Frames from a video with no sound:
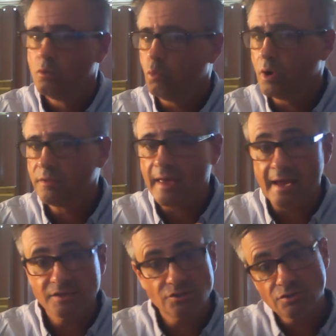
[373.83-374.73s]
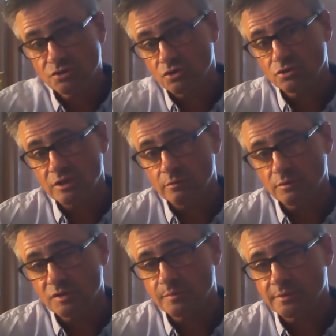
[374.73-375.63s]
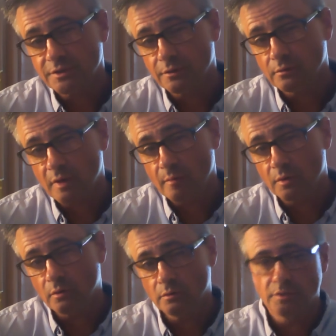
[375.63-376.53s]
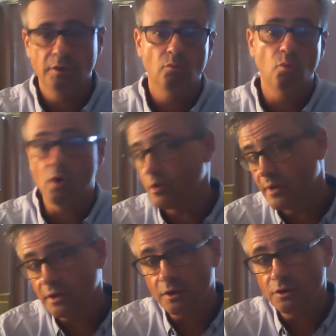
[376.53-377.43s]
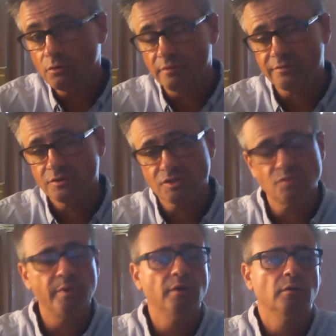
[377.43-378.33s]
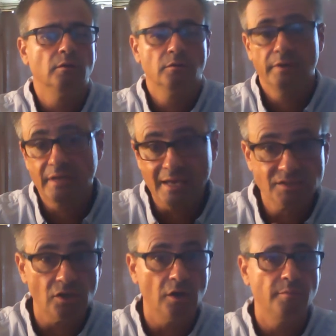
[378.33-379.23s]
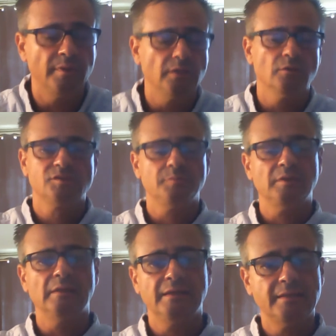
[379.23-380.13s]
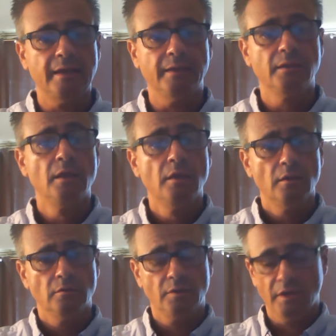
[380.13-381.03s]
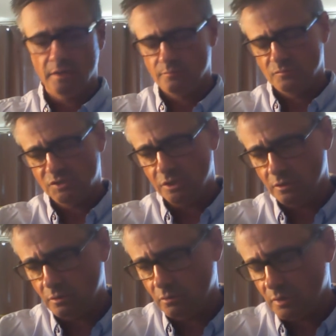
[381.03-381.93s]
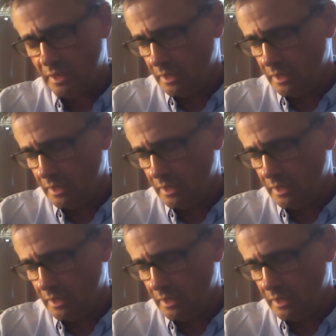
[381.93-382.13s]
what are the hazards associated with this particular chemical? What am I going to do if there's a spill or it gets on me or something like that? Okay, so